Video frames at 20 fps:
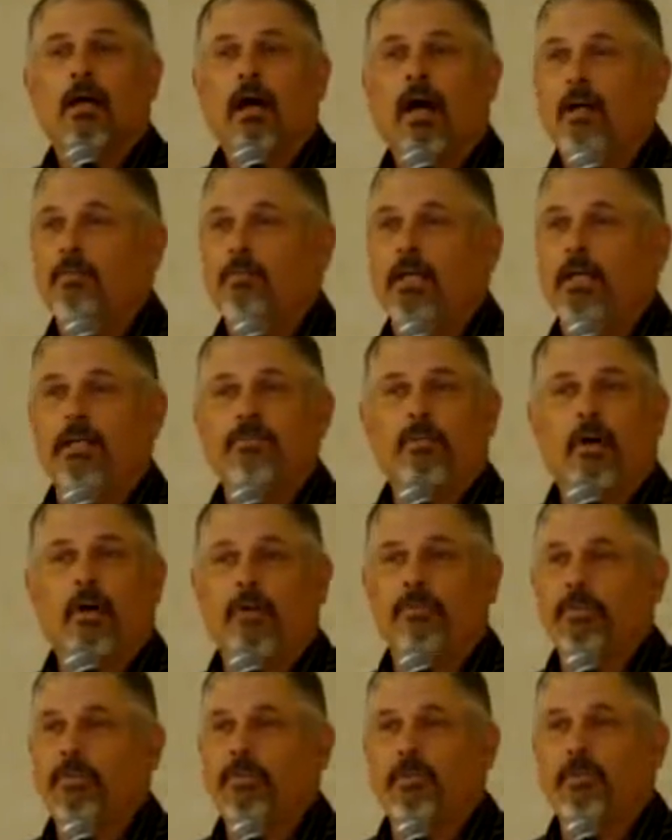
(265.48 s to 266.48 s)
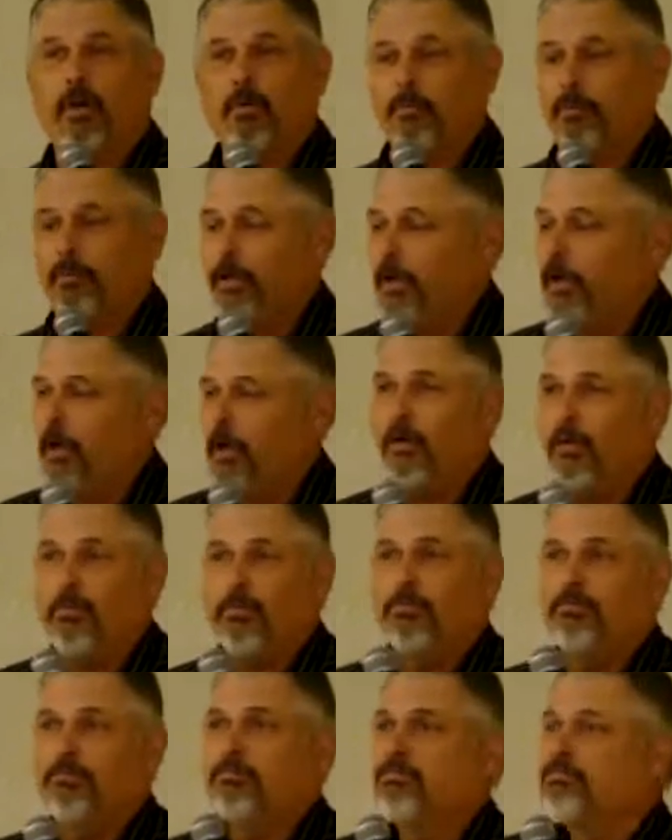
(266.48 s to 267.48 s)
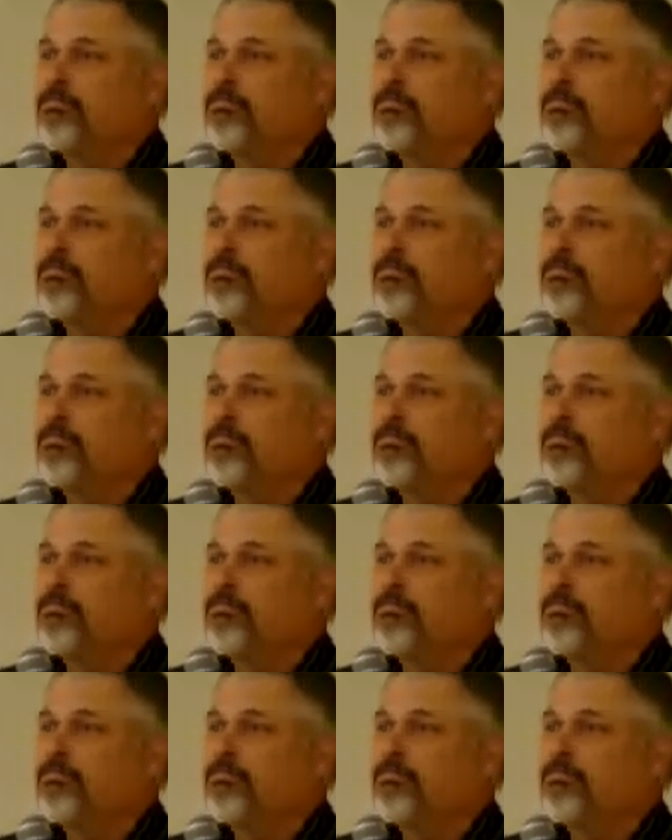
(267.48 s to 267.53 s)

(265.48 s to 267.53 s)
I've been involved in Farm Bureau.